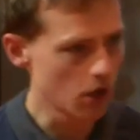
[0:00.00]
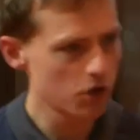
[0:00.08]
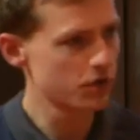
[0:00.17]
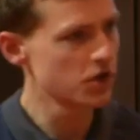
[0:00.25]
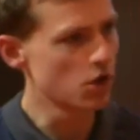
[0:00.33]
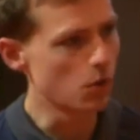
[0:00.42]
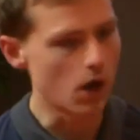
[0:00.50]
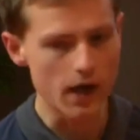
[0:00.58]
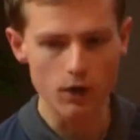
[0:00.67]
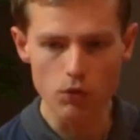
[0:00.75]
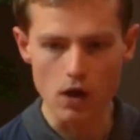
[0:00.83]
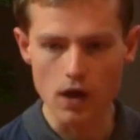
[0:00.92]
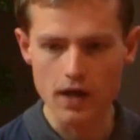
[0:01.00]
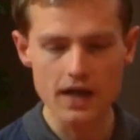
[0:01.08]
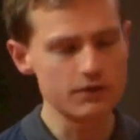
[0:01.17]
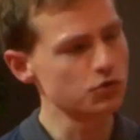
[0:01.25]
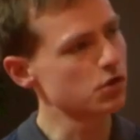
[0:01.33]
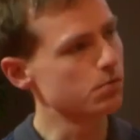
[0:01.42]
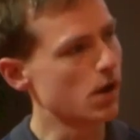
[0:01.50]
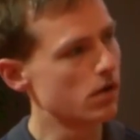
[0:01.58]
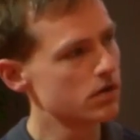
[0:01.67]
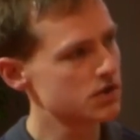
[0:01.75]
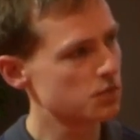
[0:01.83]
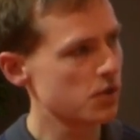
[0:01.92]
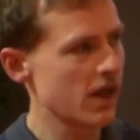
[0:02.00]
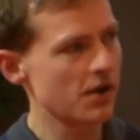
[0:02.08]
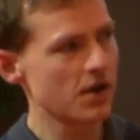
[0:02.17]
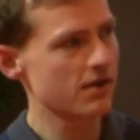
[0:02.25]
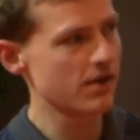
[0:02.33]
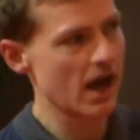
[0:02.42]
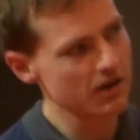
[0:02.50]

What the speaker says: a lot of the UI, all the higher level components, without ever